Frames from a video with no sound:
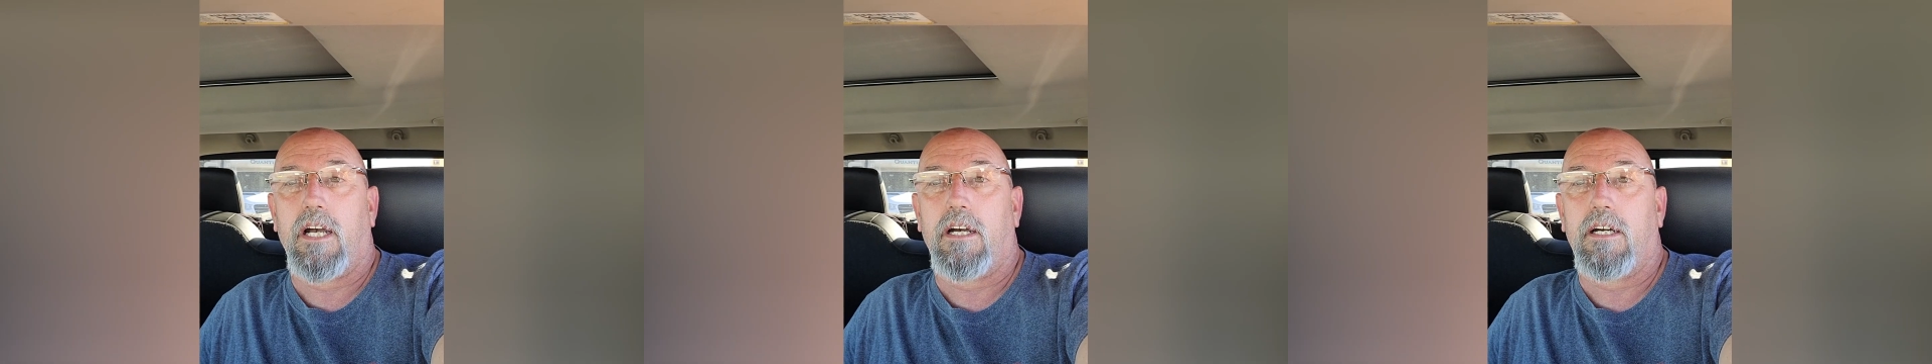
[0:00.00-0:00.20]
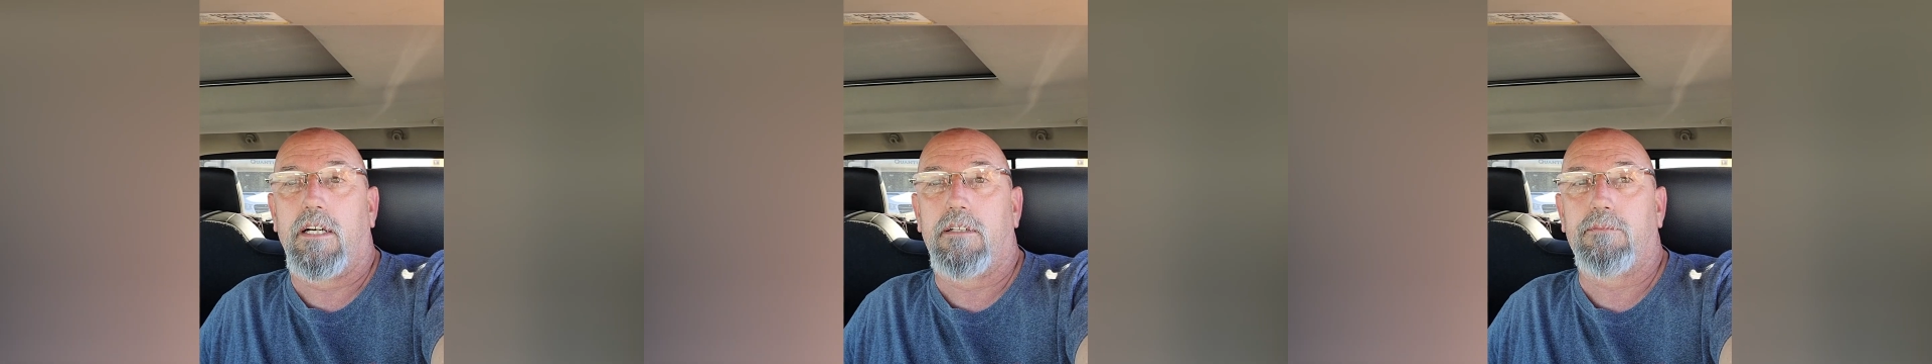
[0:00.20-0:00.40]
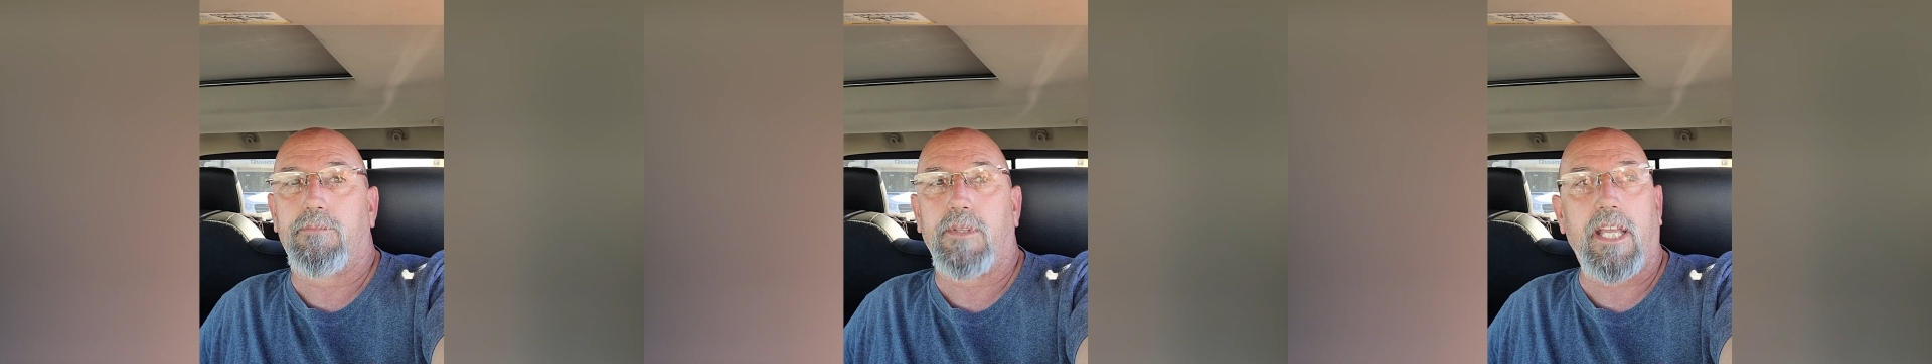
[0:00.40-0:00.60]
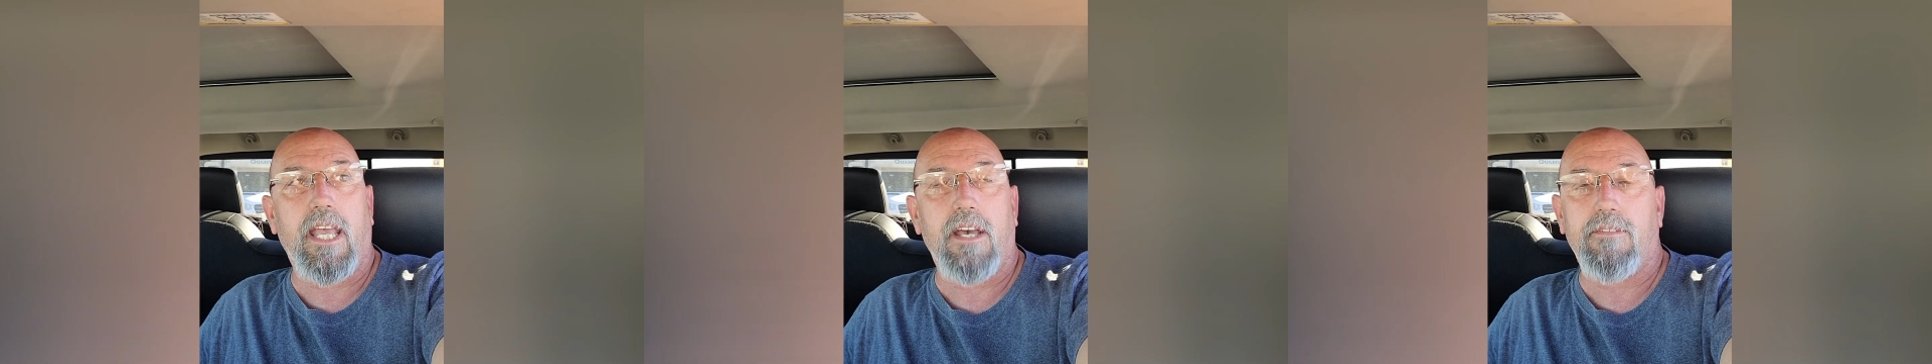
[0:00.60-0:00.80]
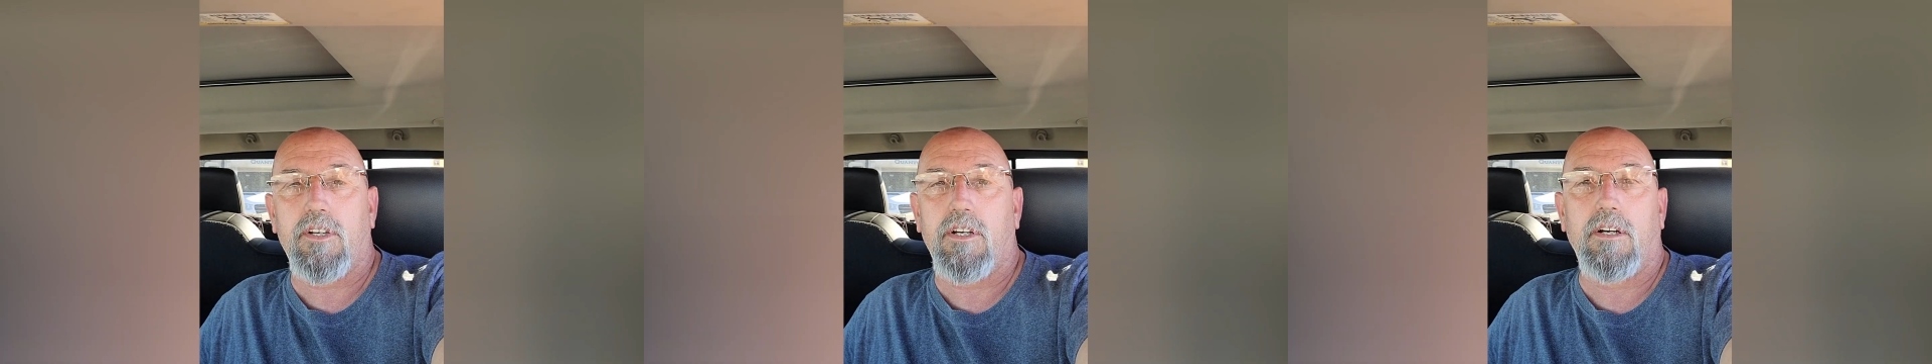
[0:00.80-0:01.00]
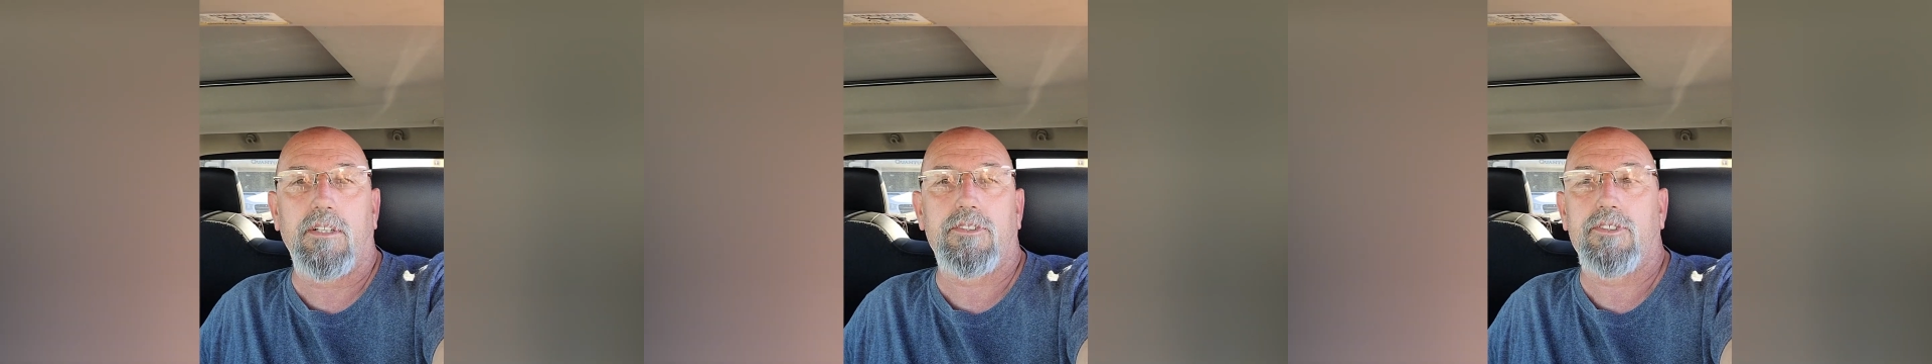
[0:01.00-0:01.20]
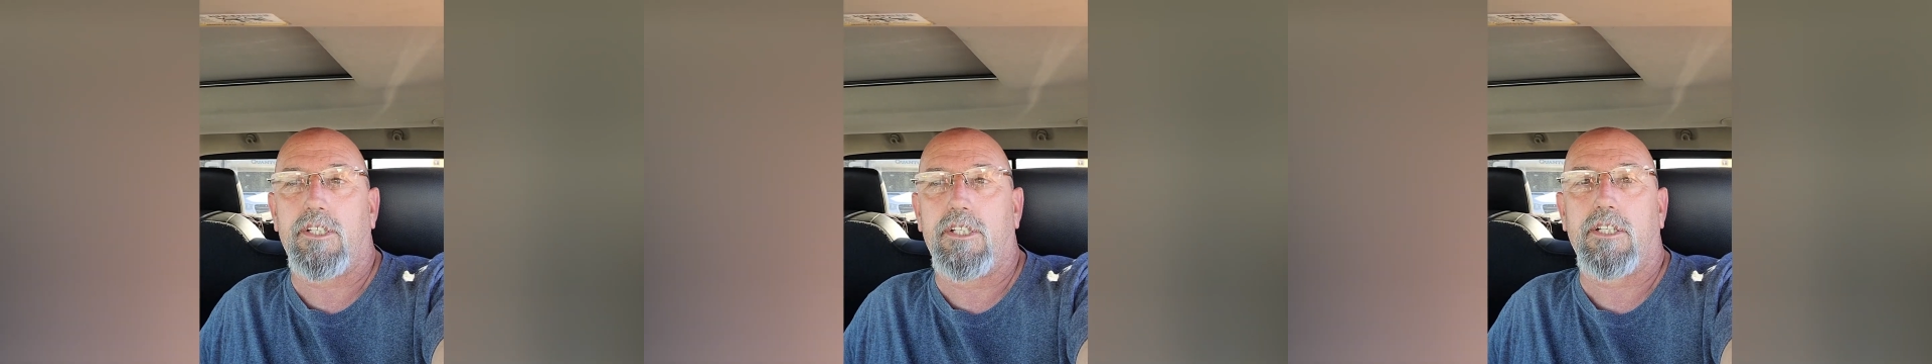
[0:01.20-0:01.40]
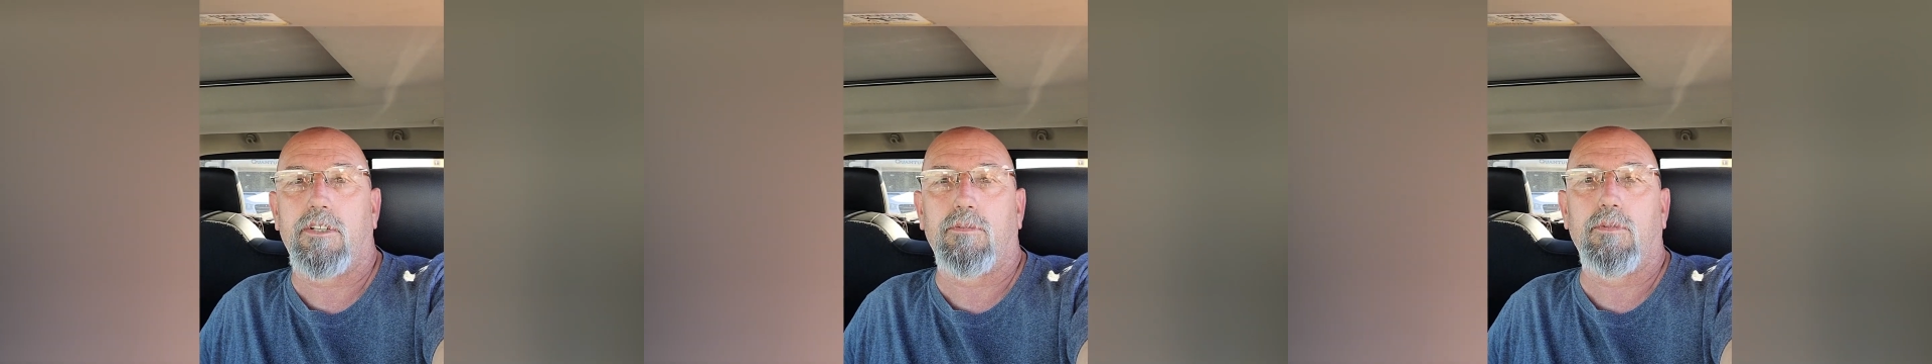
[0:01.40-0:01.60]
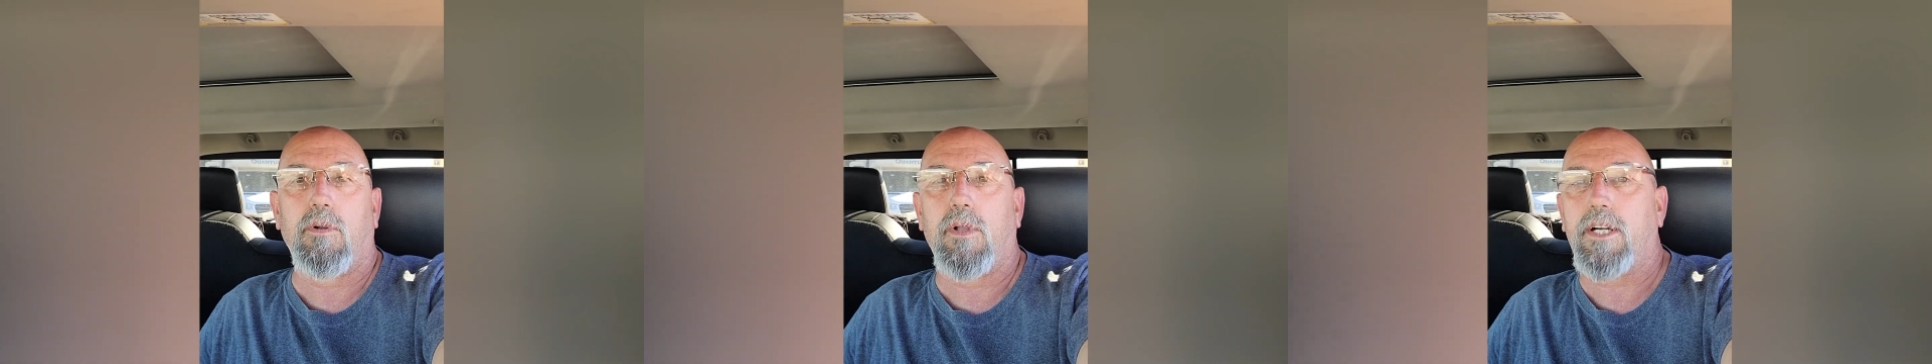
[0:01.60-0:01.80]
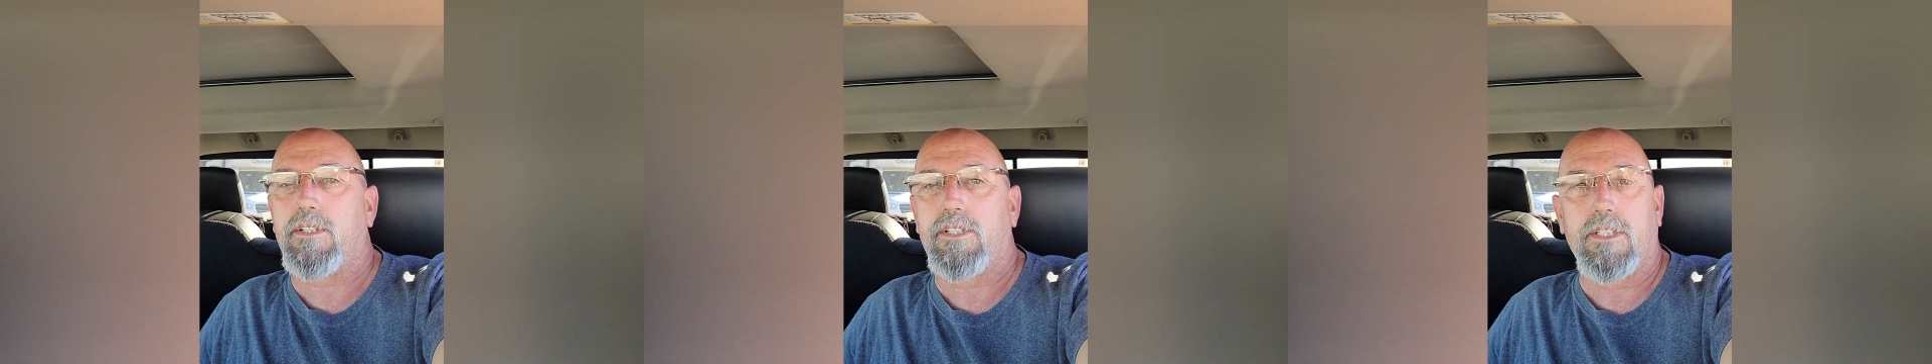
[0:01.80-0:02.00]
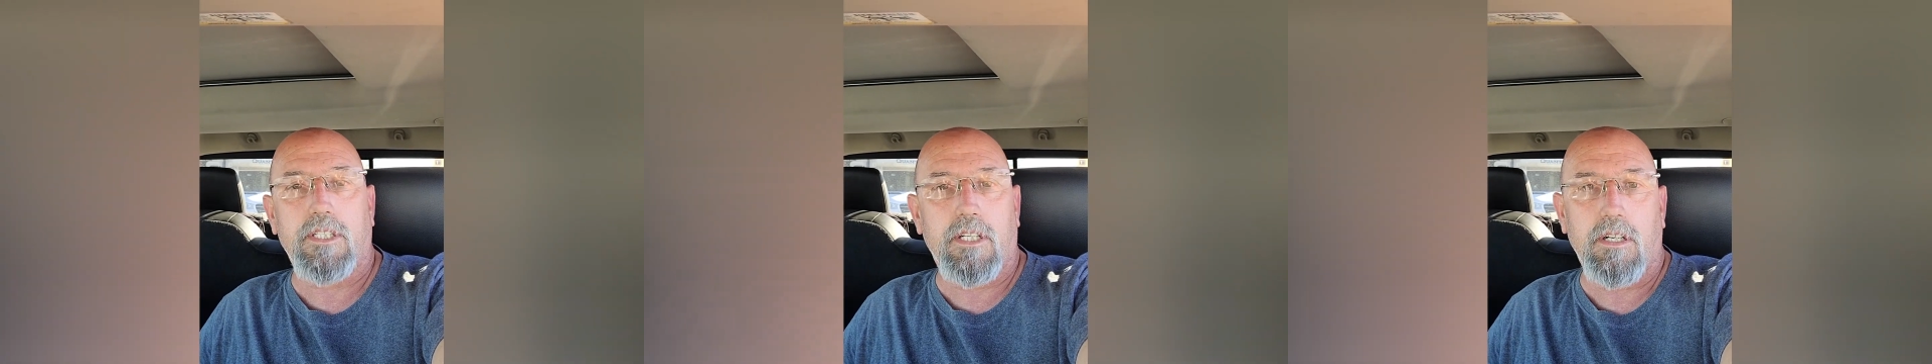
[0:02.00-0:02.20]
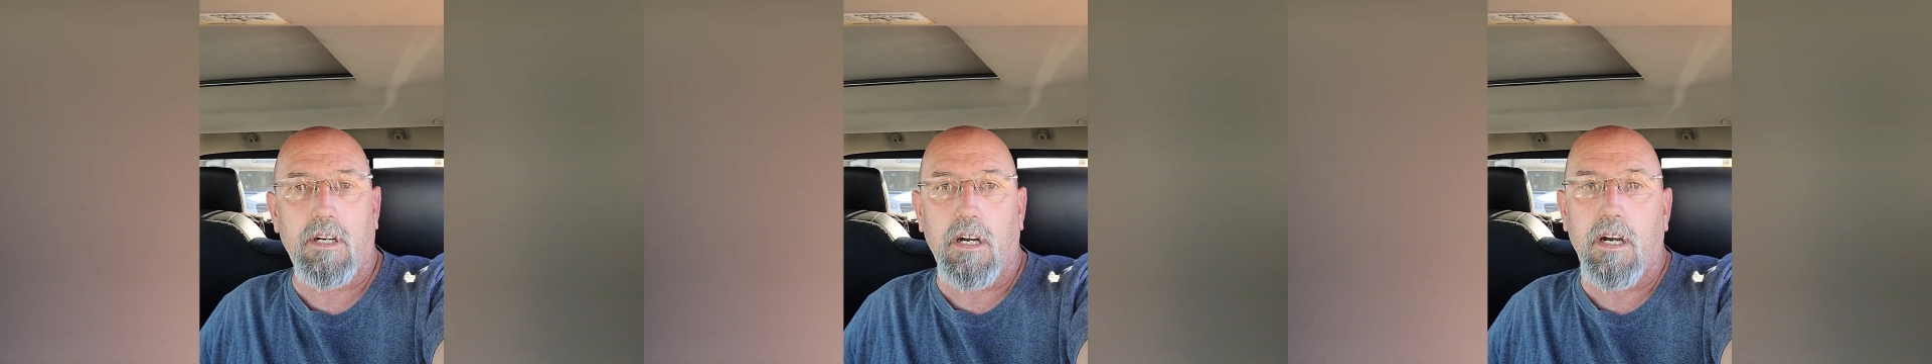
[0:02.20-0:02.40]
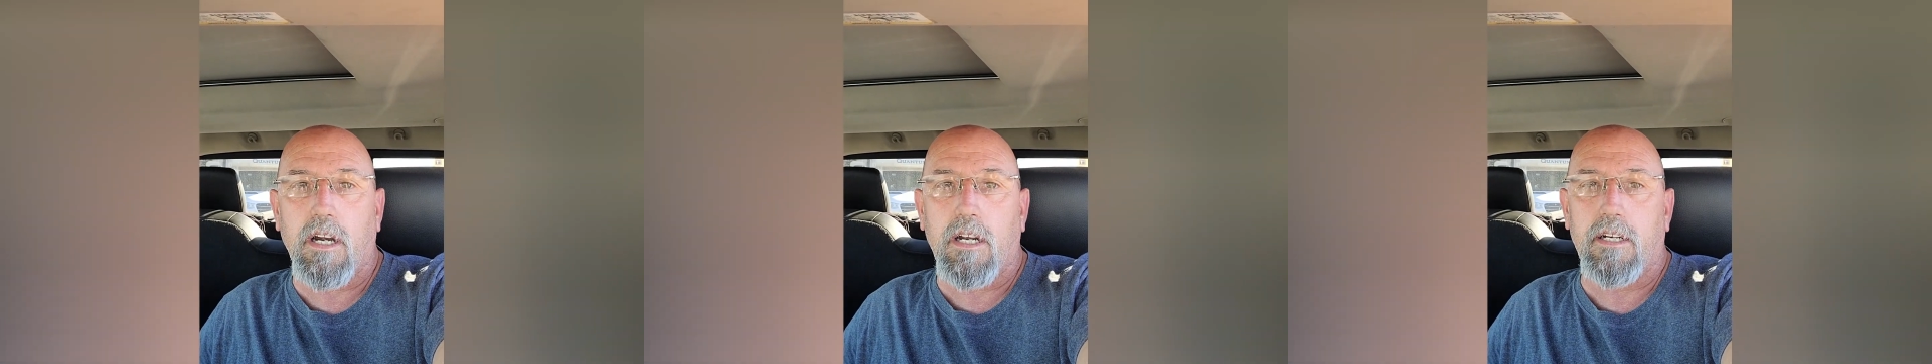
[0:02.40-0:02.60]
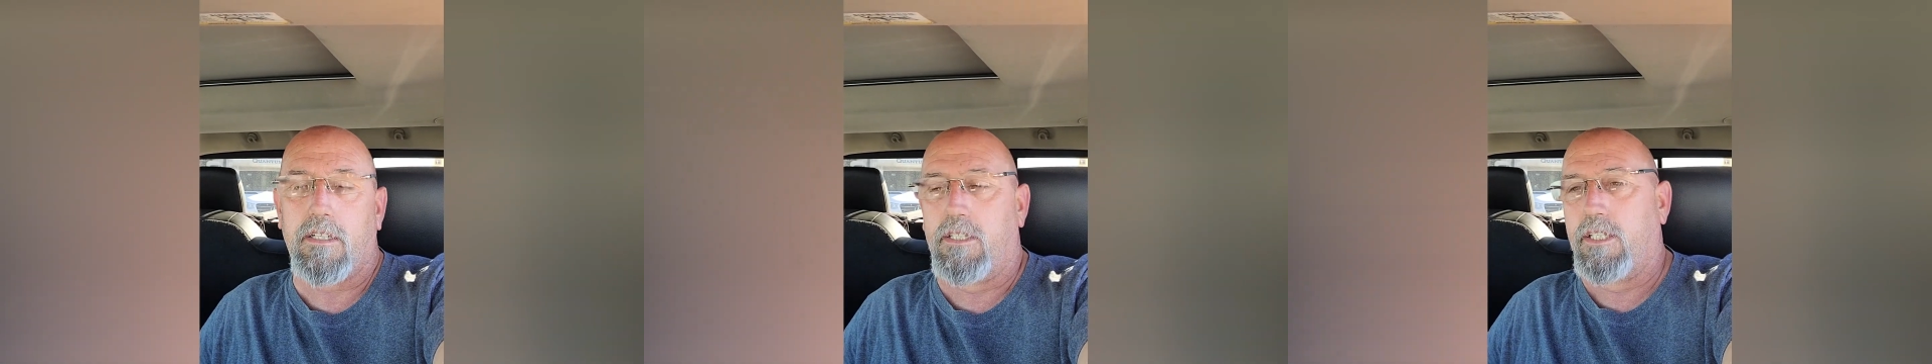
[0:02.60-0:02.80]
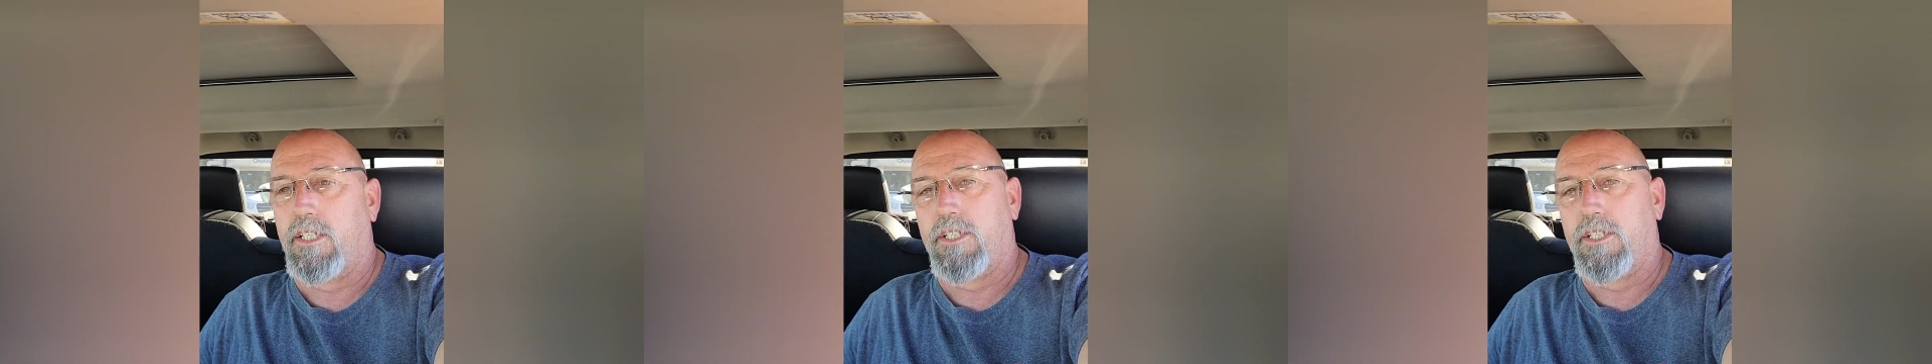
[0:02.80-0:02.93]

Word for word: Um, they have carts that you can roll out to your car